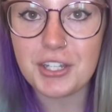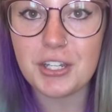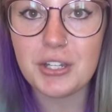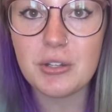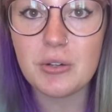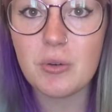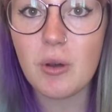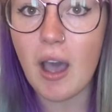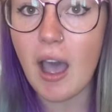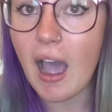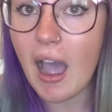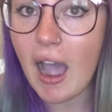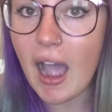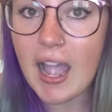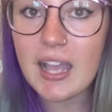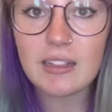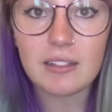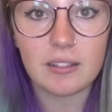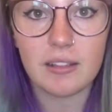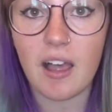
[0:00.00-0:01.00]
to.
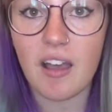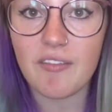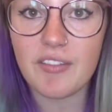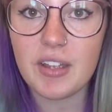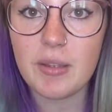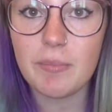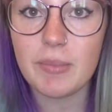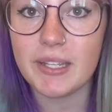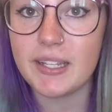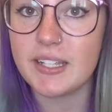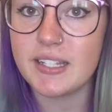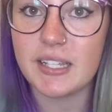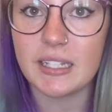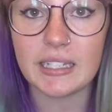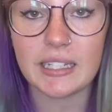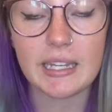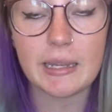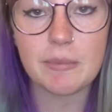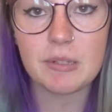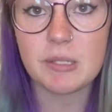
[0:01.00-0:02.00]
I love it because
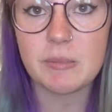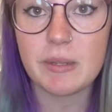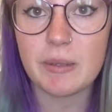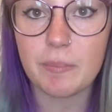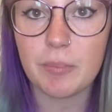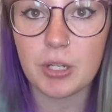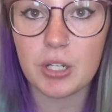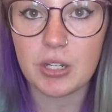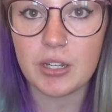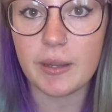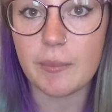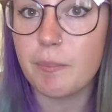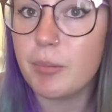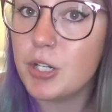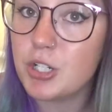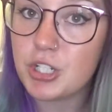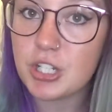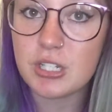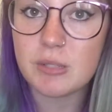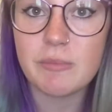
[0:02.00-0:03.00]
it keeps me it
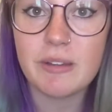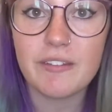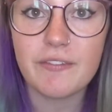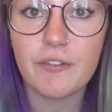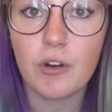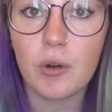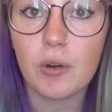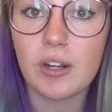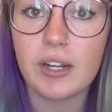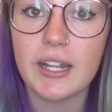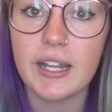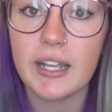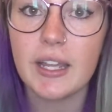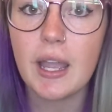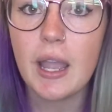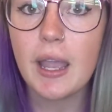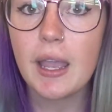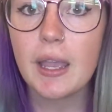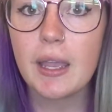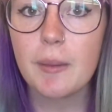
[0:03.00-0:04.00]
pushes me forward. It
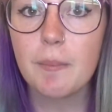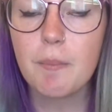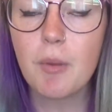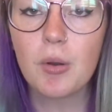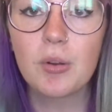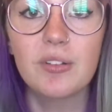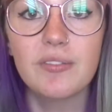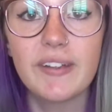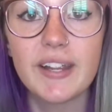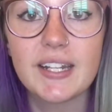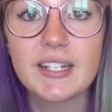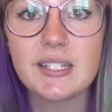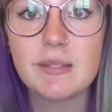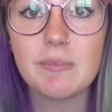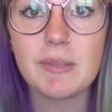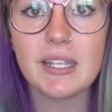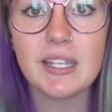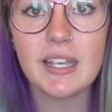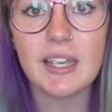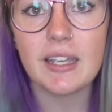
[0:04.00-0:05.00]
motivates
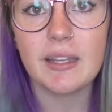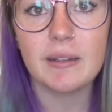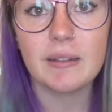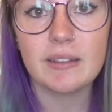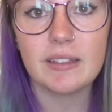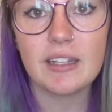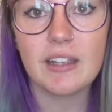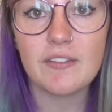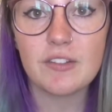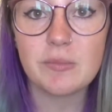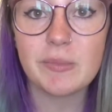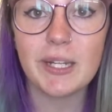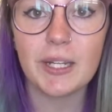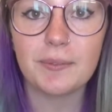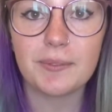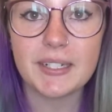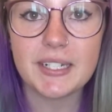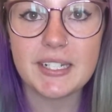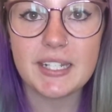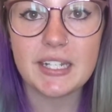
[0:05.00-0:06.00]
me. It gives me
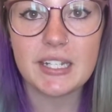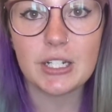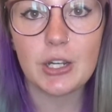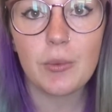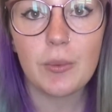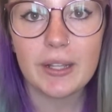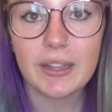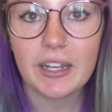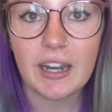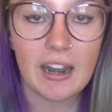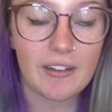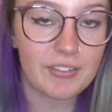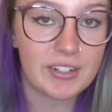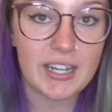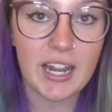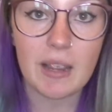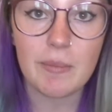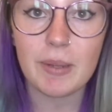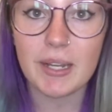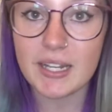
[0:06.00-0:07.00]
a reason to go in there every
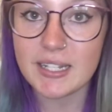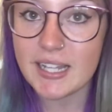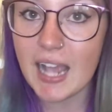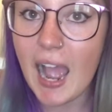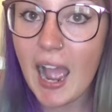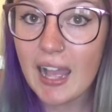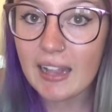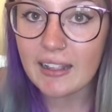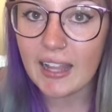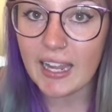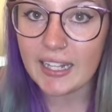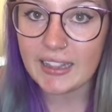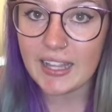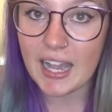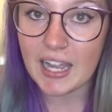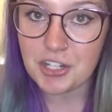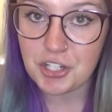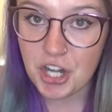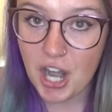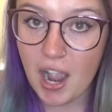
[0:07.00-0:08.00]
day because I like
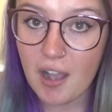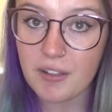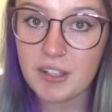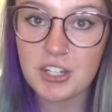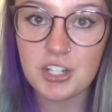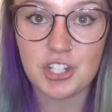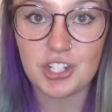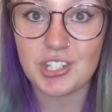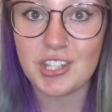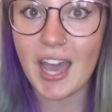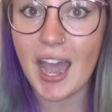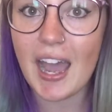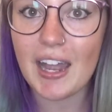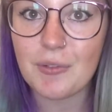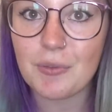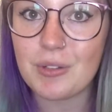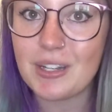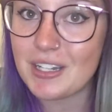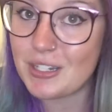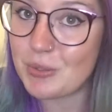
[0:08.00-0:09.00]
that challenge.
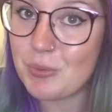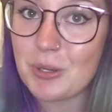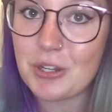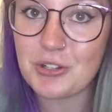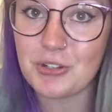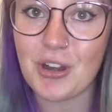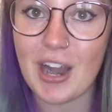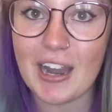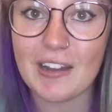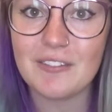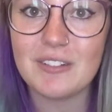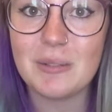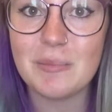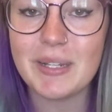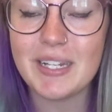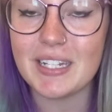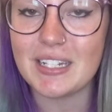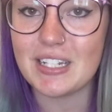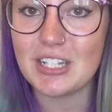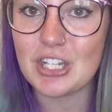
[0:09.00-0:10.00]
That is what drives
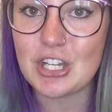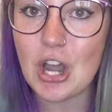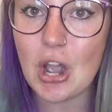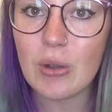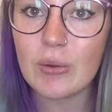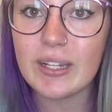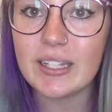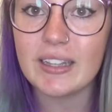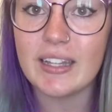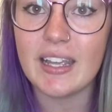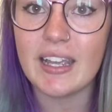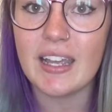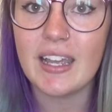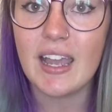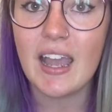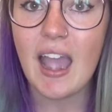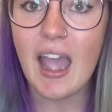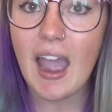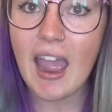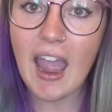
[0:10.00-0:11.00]
me, is knowing that
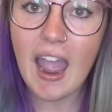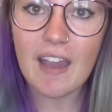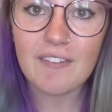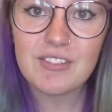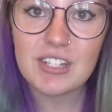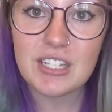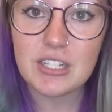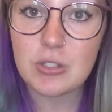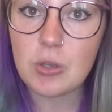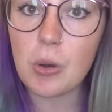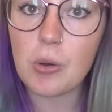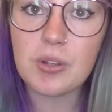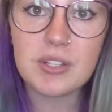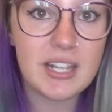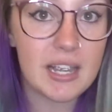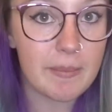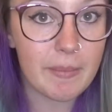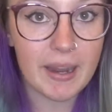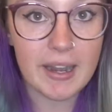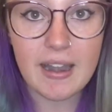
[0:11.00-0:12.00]
I have these
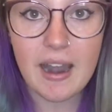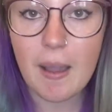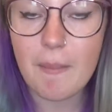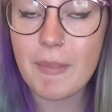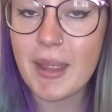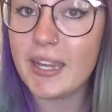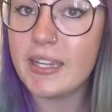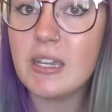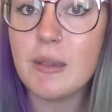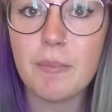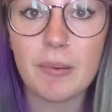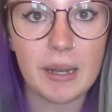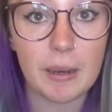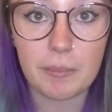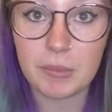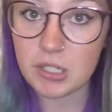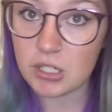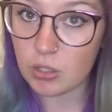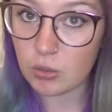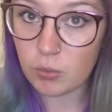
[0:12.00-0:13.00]
goals. I might not make it, but
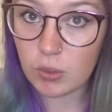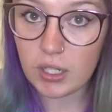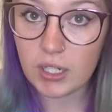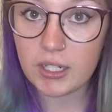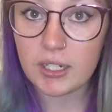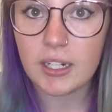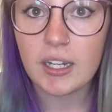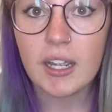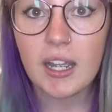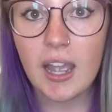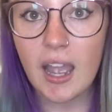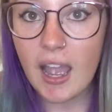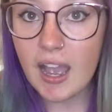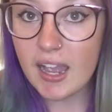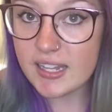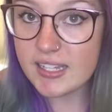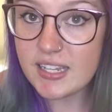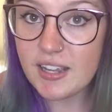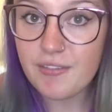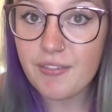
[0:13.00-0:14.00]
I'm gonna work
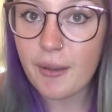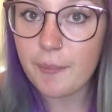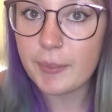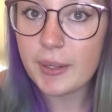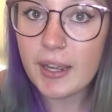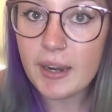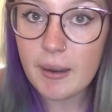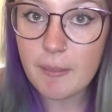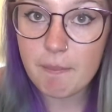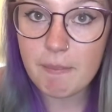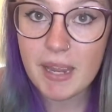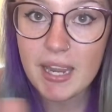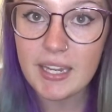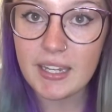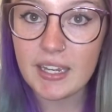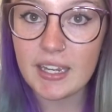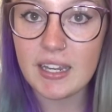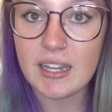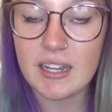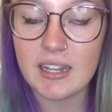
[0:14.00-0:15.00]
as if I'm gonna
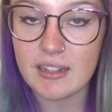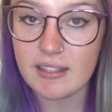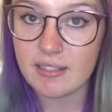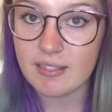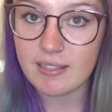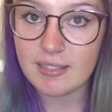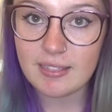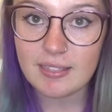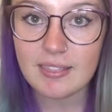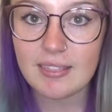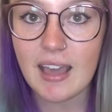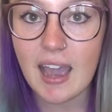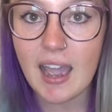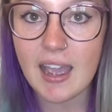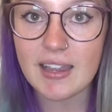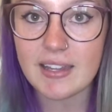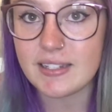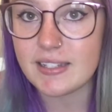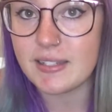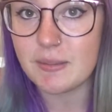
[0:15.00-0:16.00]
make it, and
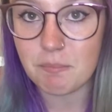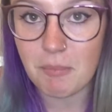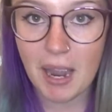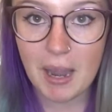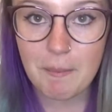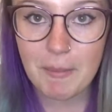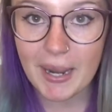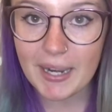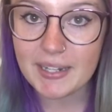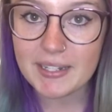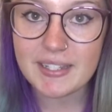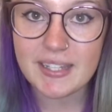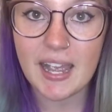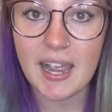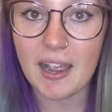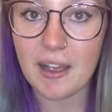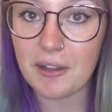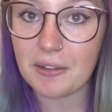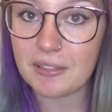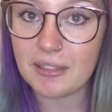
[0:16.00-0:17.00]
that is my
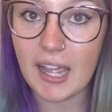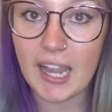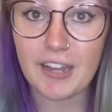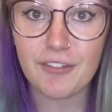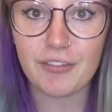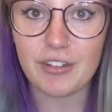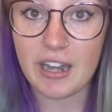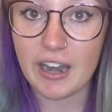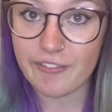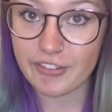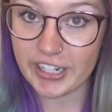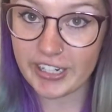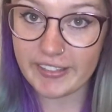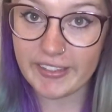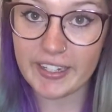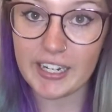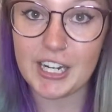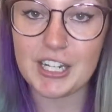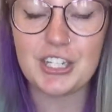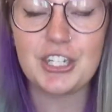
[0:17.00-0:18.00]
mindset on life and
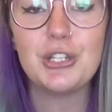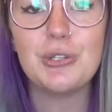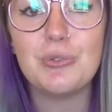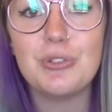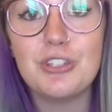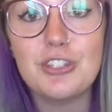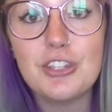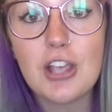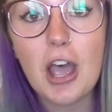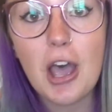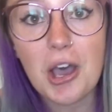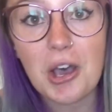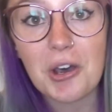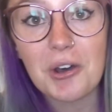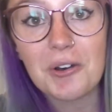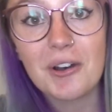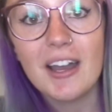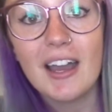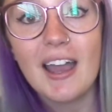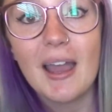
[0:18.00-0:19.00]
everything I do.
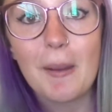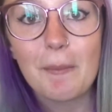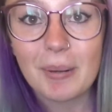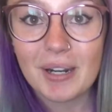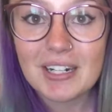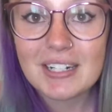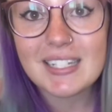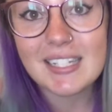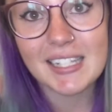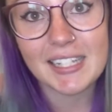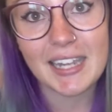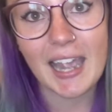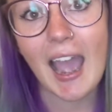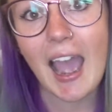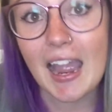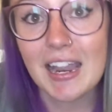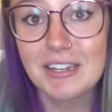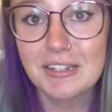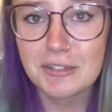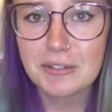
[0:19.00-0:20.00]
So personally,
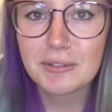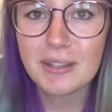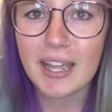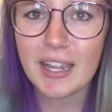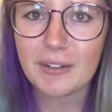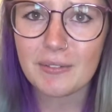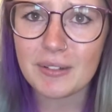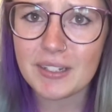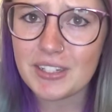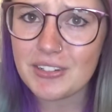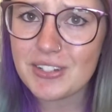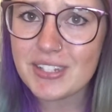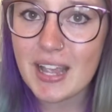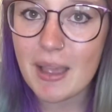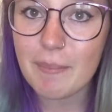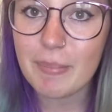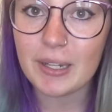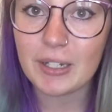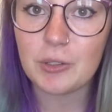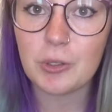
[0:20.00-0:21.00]
I do like when you
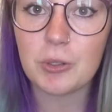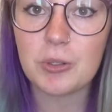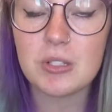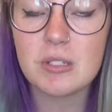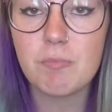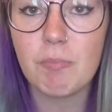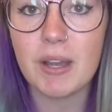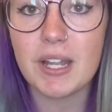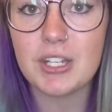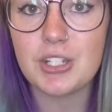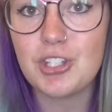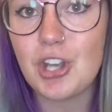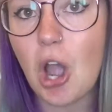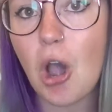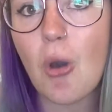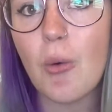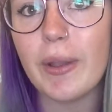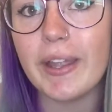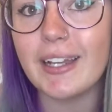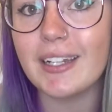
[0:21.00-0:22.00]
set big goals, but
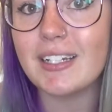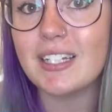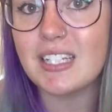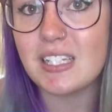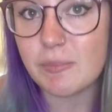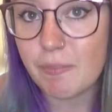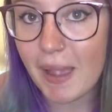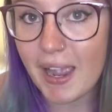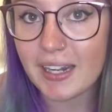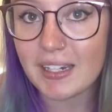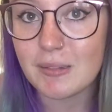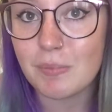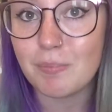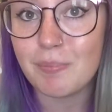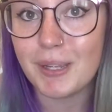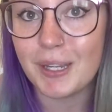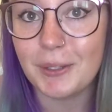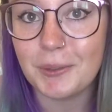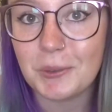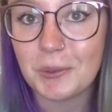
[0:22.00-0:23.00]
don't expect
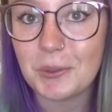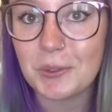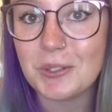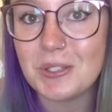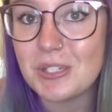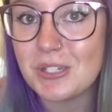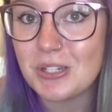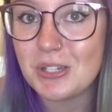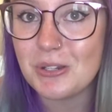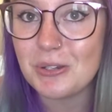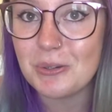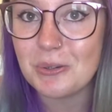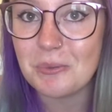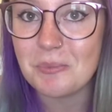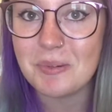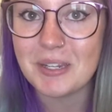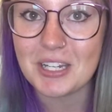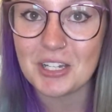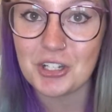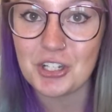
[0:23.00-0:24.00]
big goals to
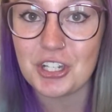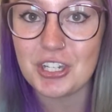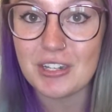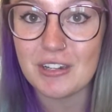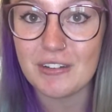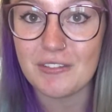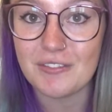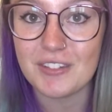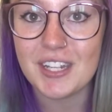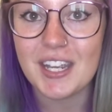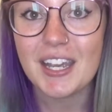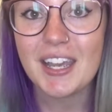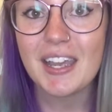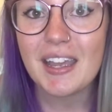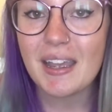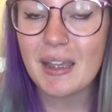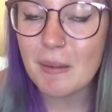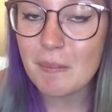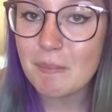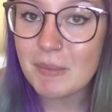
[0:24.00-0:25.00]
be achieved
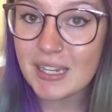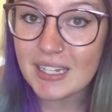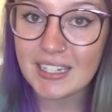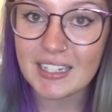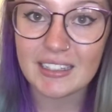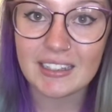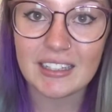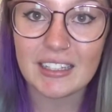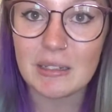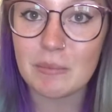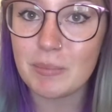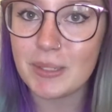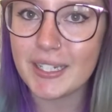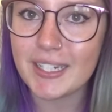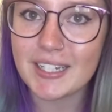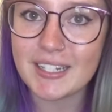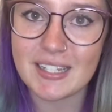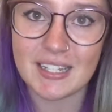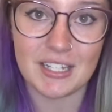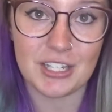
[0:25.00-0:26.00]
immediately,
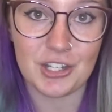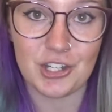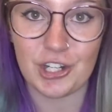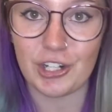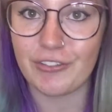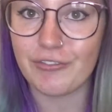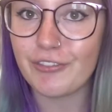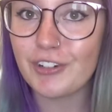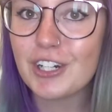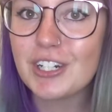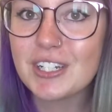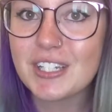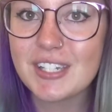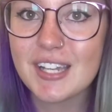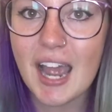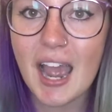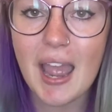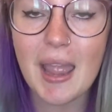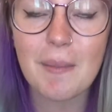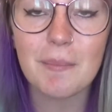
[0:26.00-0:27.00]
because this is your first
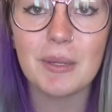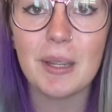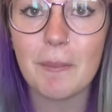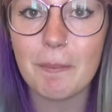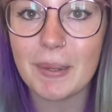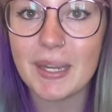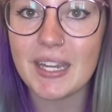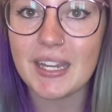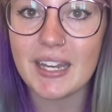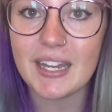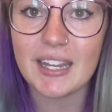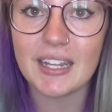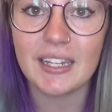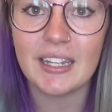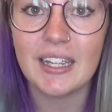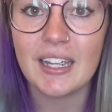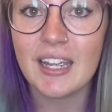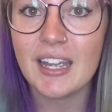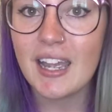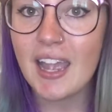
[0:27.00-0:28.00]
time
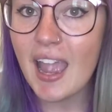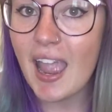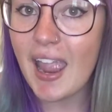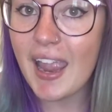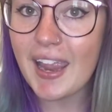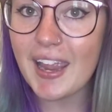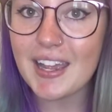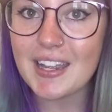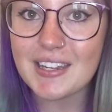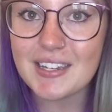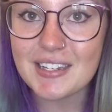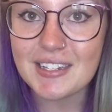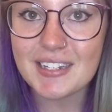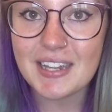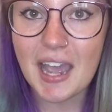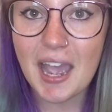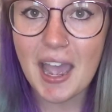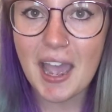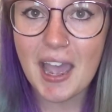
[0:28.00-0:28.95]
competing, and